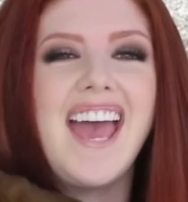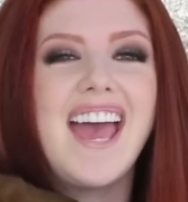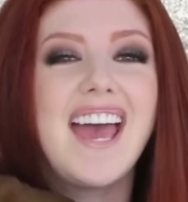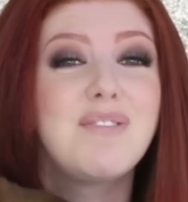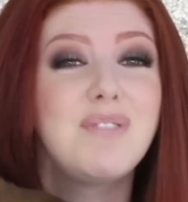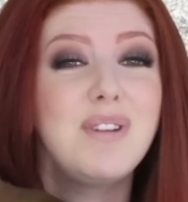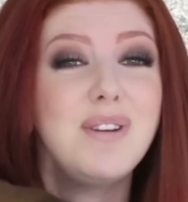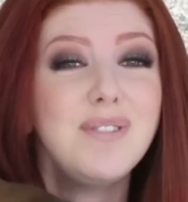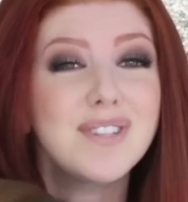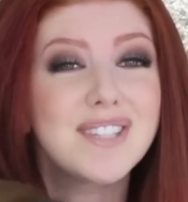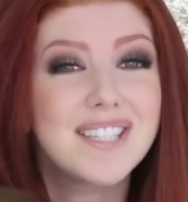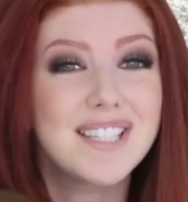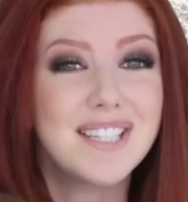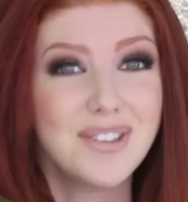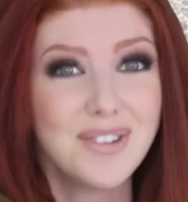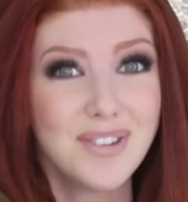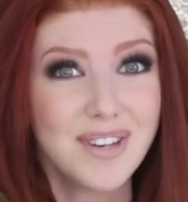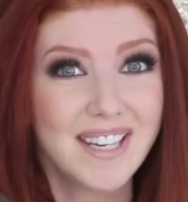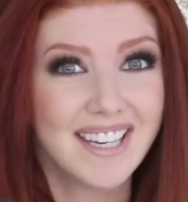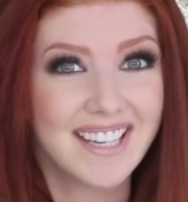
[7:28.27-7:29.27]
And we will see
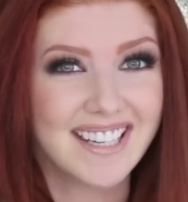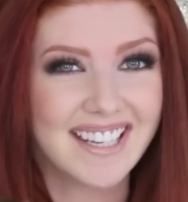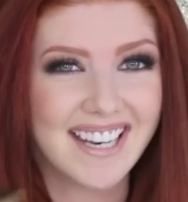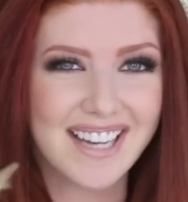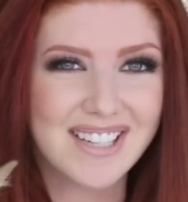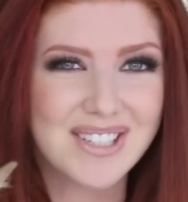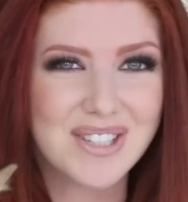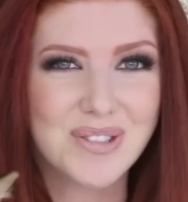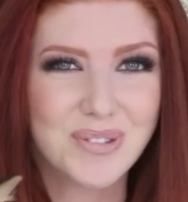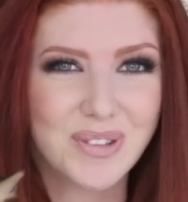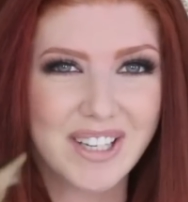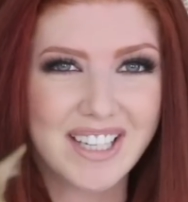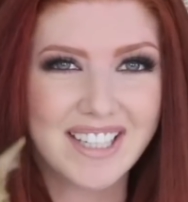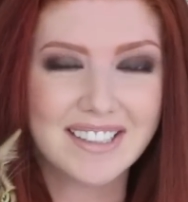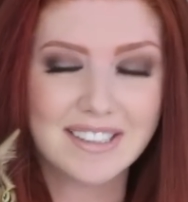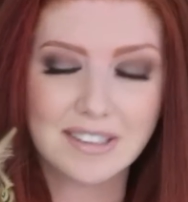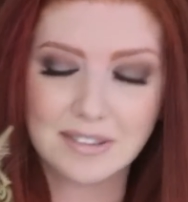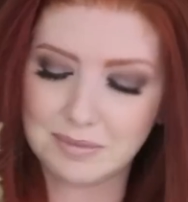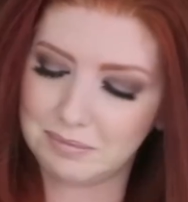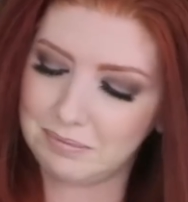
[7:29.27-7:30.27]
you again next
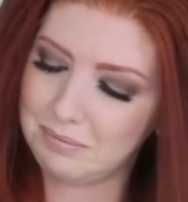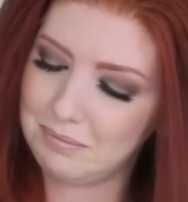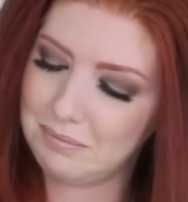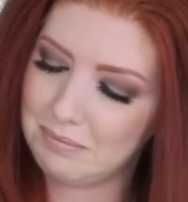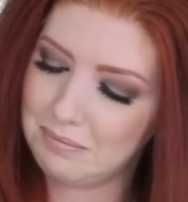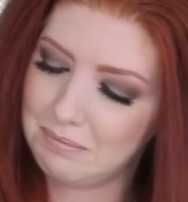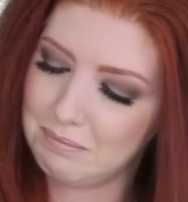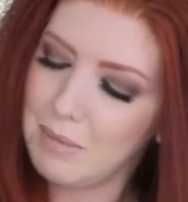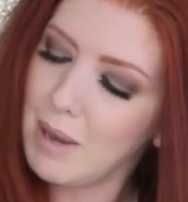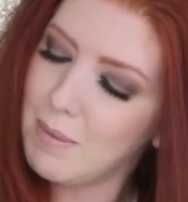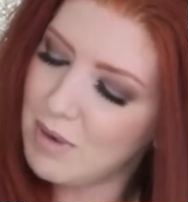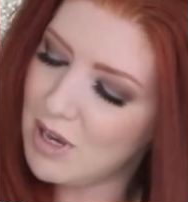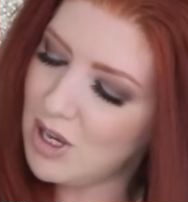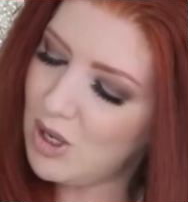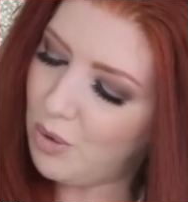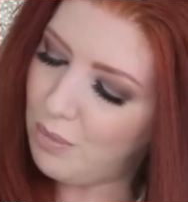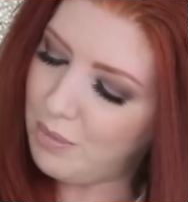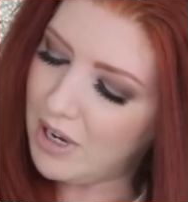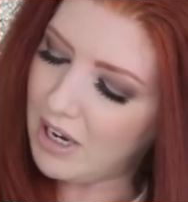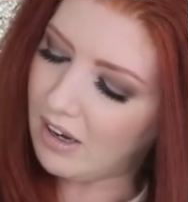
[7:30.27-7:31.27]
week. Maybe
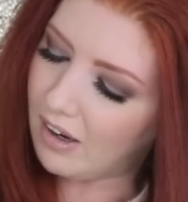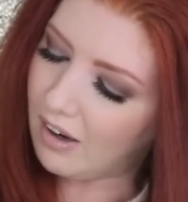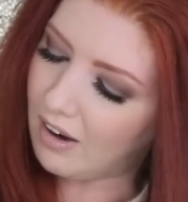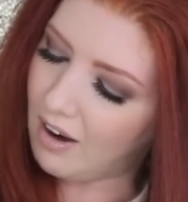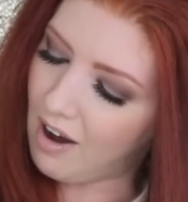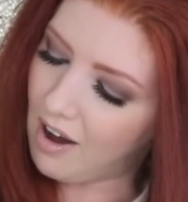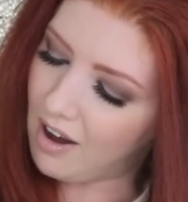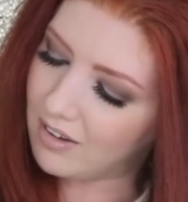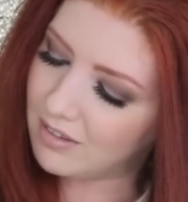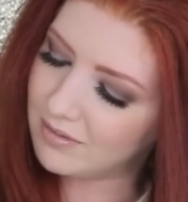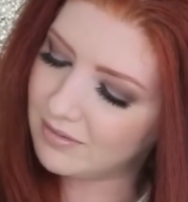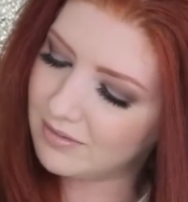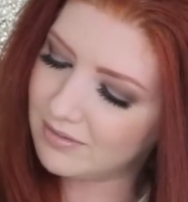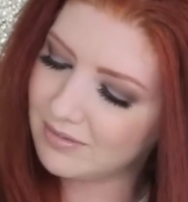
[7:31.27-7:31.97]
you'll be here, huh?